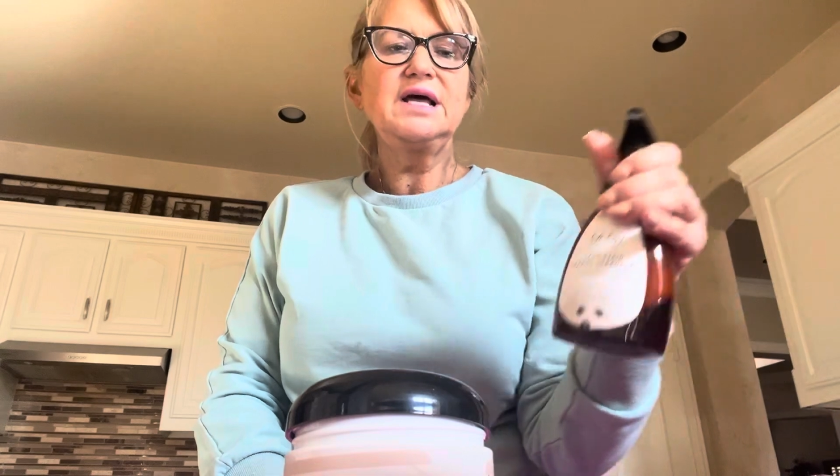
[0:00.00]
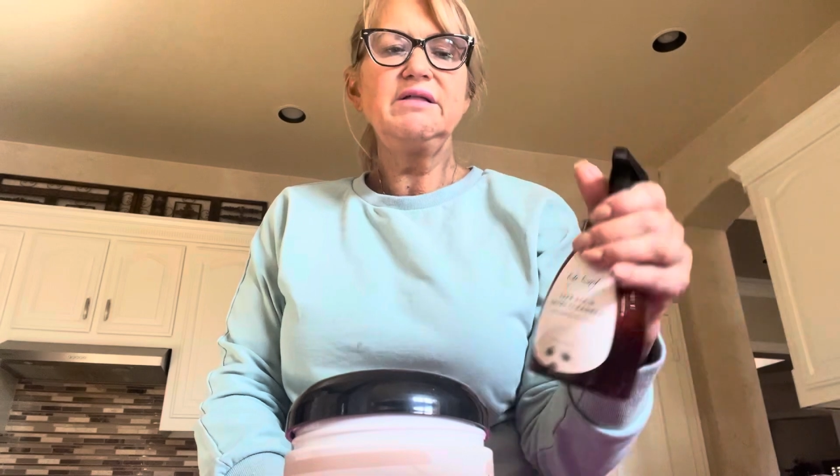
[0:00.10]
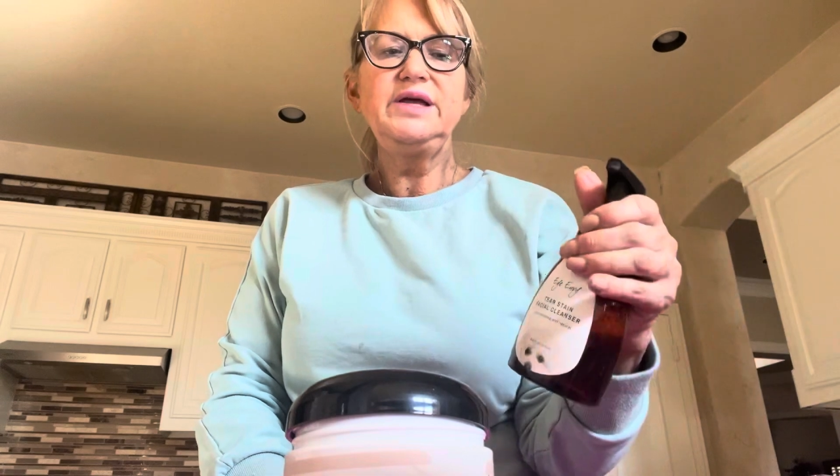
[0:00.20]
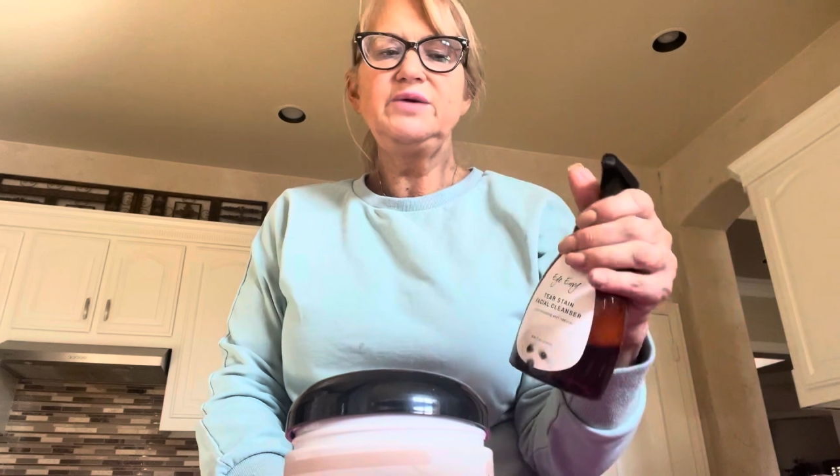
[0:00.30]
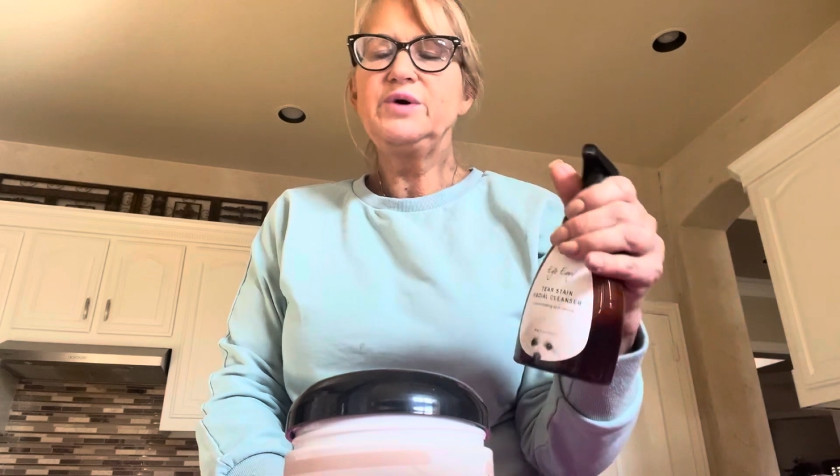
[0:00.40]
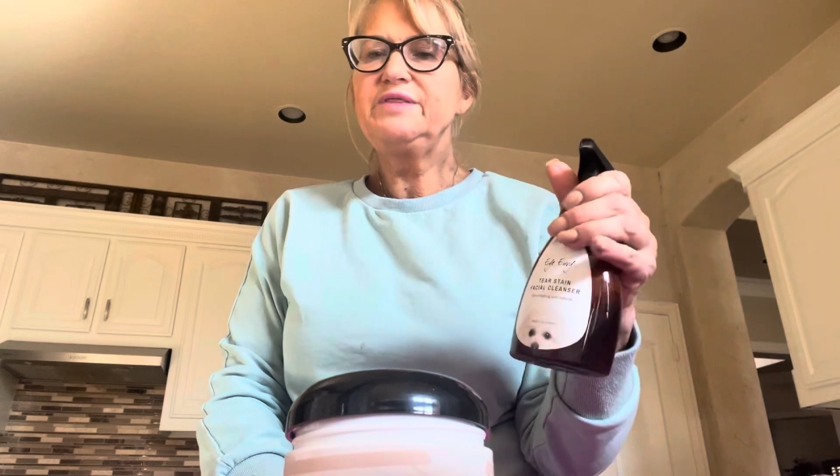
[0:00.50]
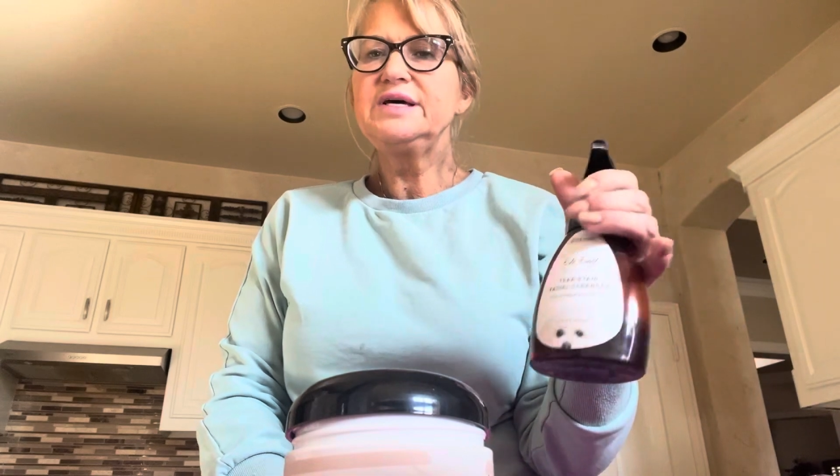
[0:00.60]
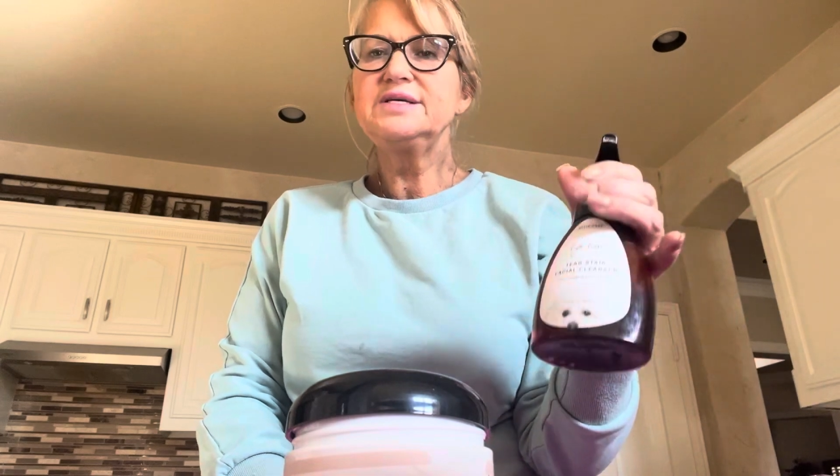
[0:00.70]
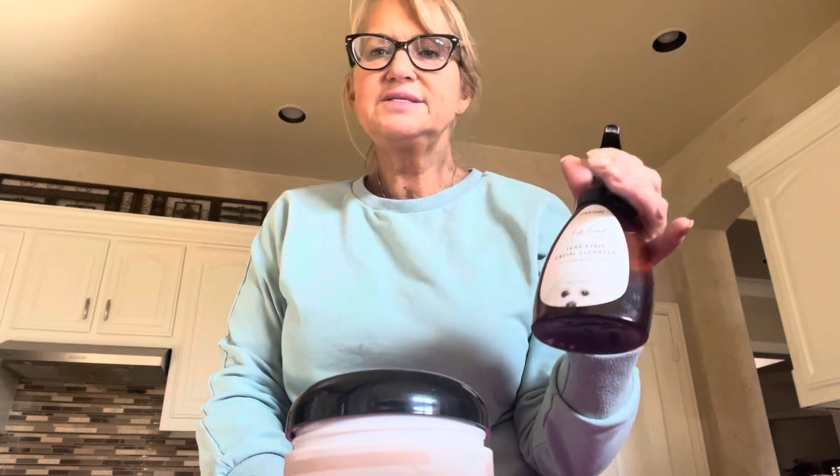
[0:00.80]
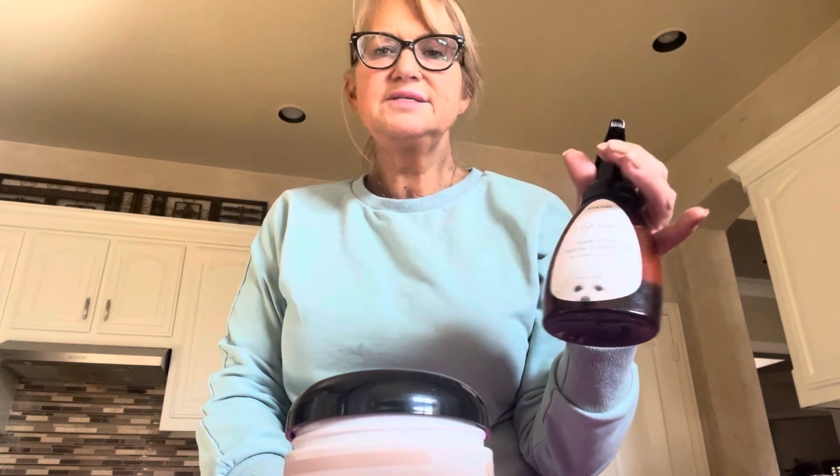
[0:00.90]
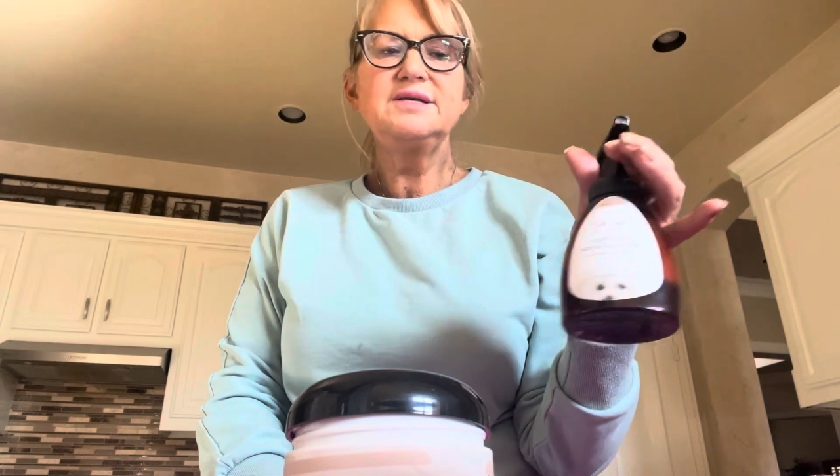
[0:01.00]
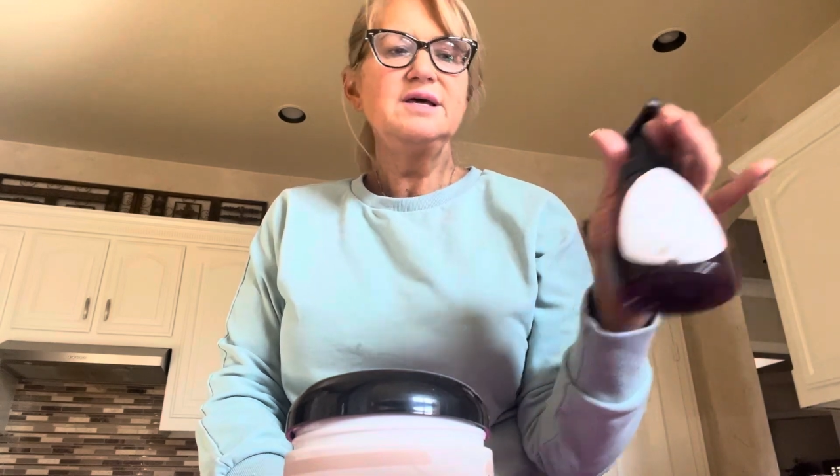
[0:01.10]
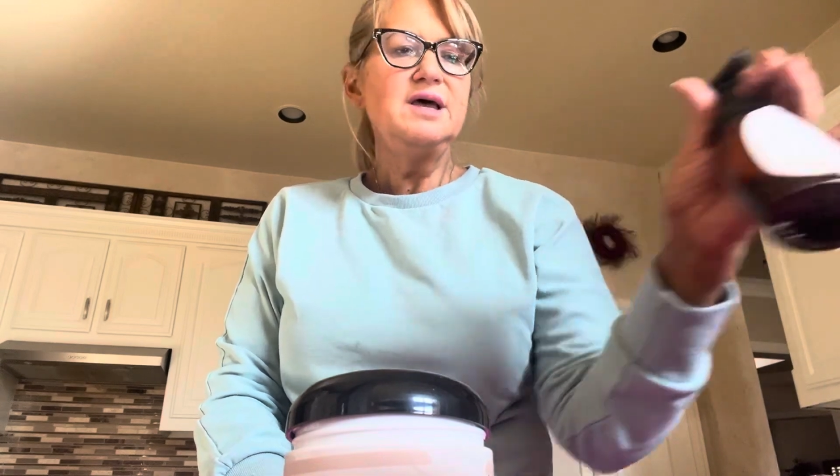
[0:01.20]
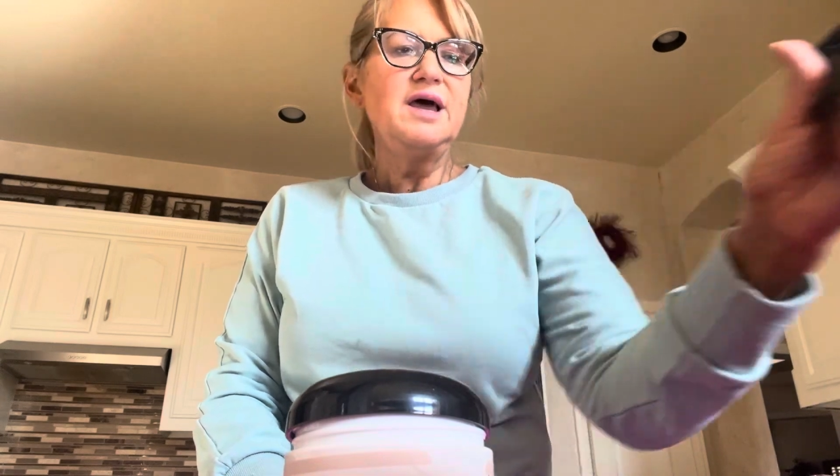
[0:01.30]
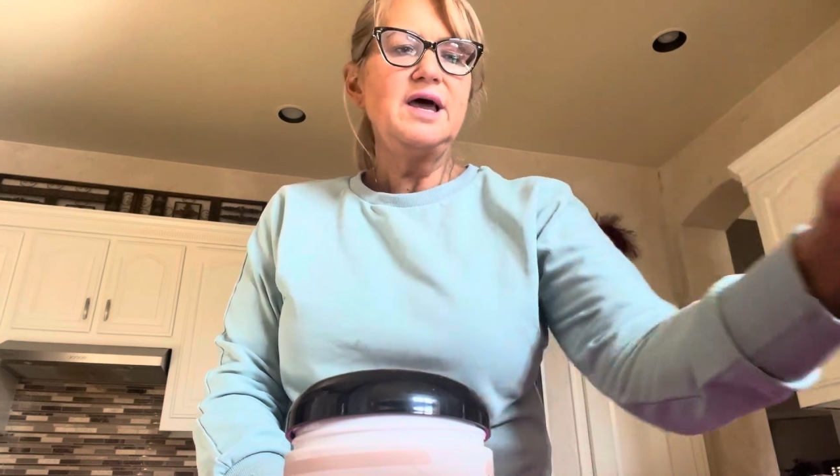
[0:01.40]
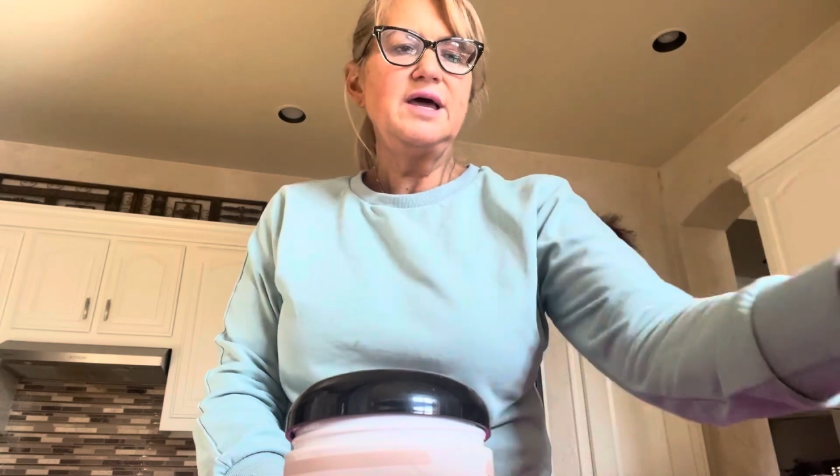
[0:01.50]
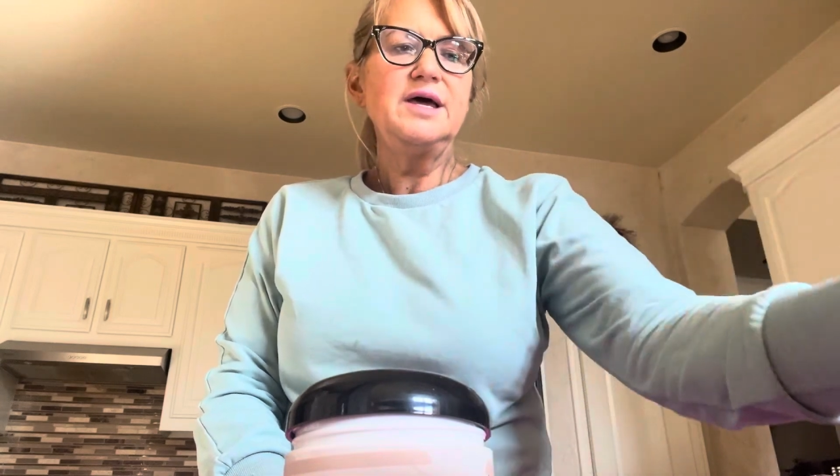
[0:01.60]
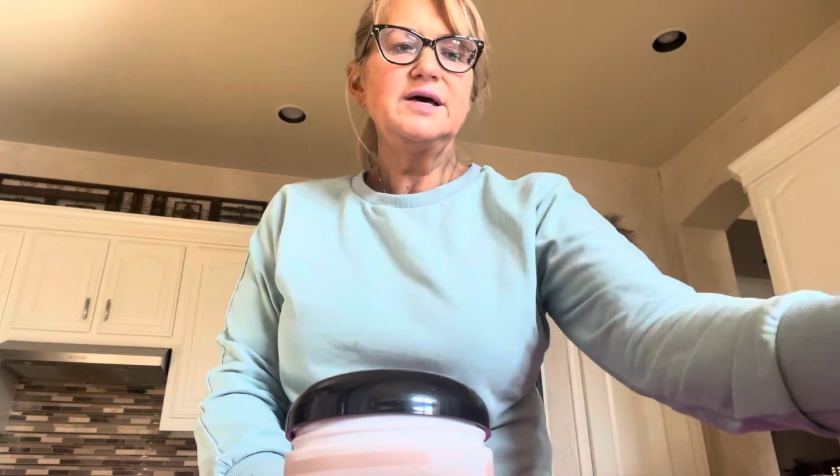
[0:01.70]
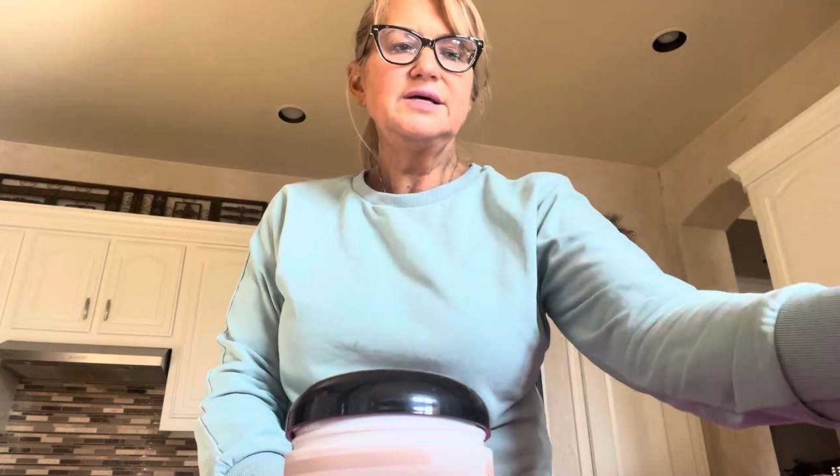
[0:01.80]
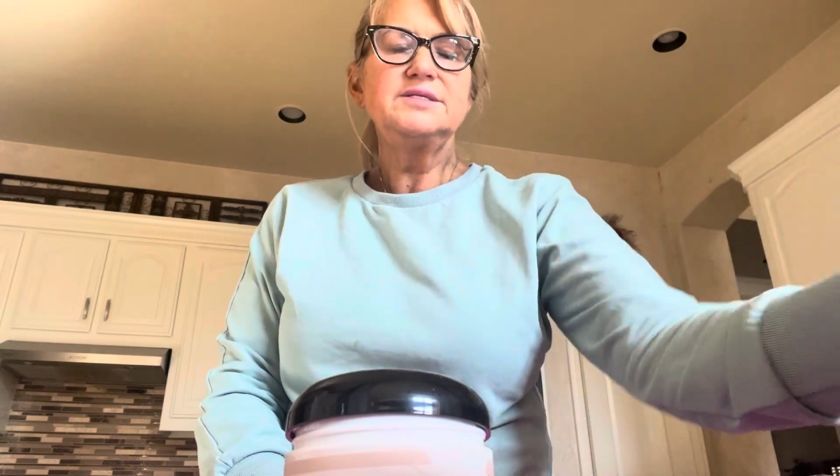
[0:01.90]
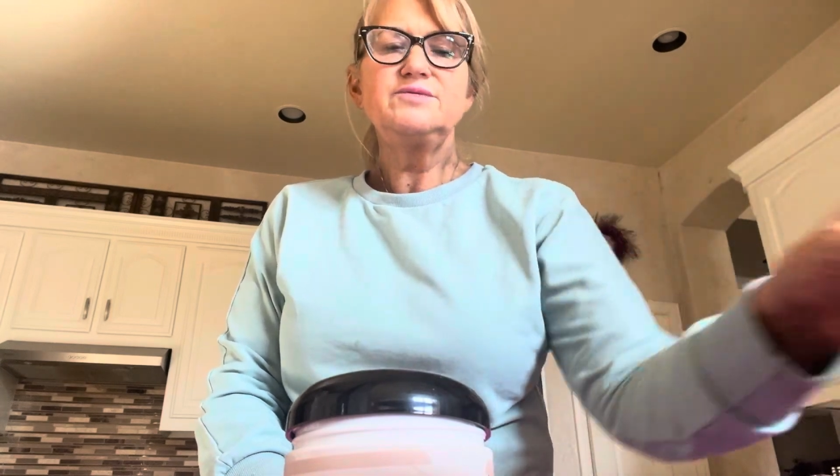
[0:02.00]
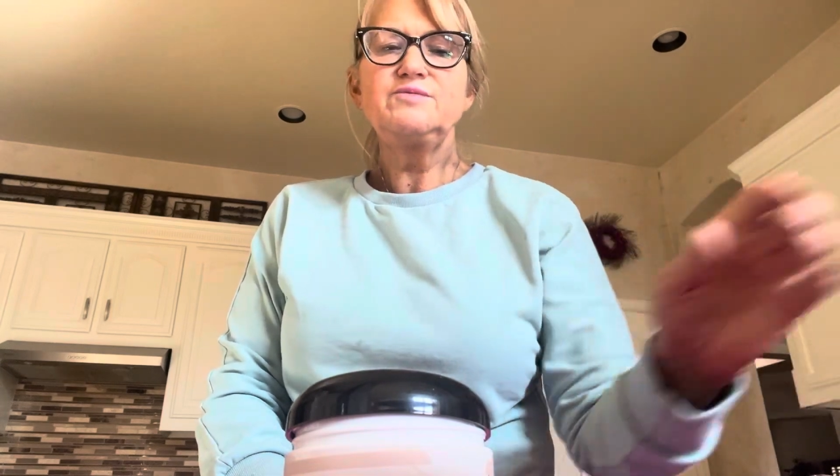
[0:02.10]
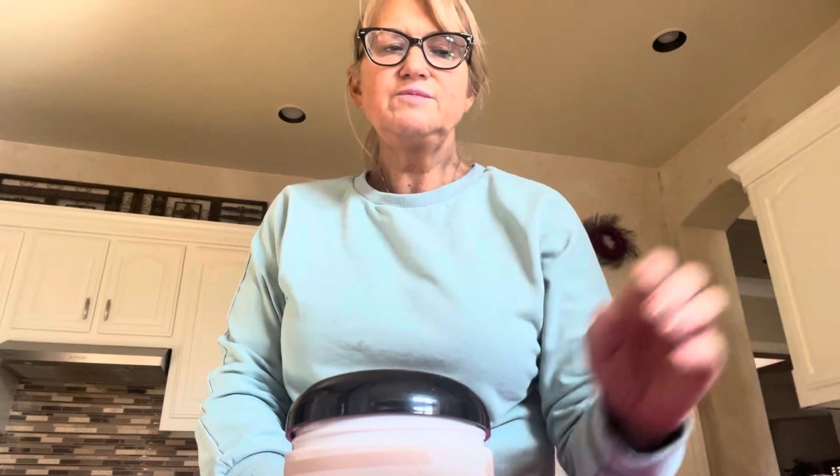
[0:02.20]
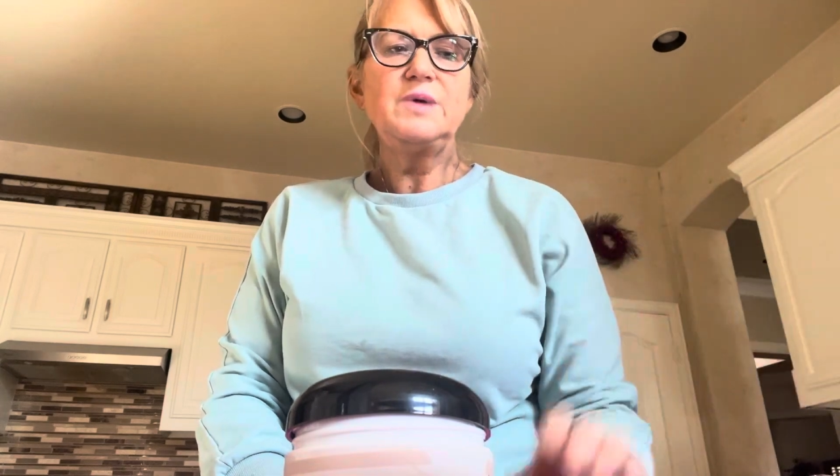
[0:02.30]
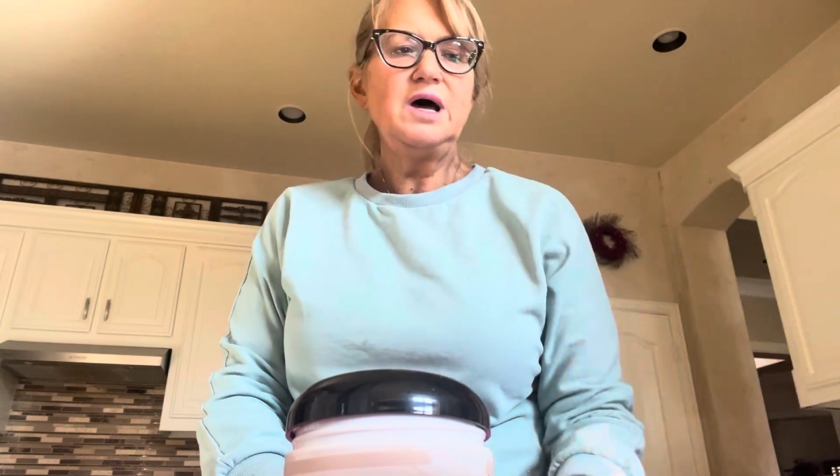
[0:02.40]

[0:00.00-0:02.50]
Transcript: it cleaned with this and